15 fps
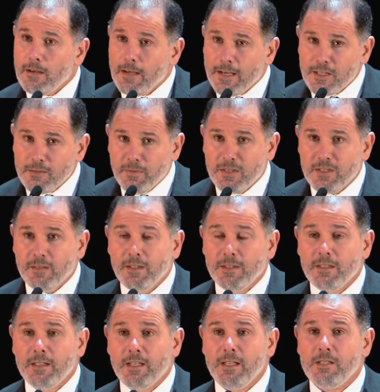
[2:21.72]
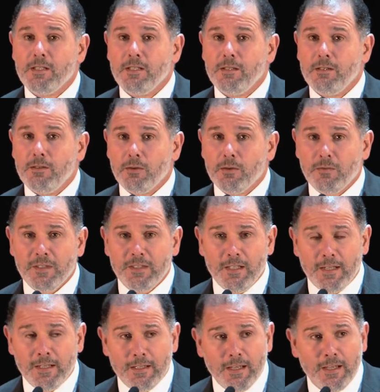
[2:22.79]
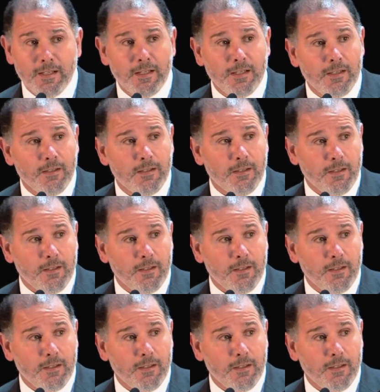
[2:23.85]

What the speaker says: ex-Minister of Higher Education, Dr. Fathi Akkari,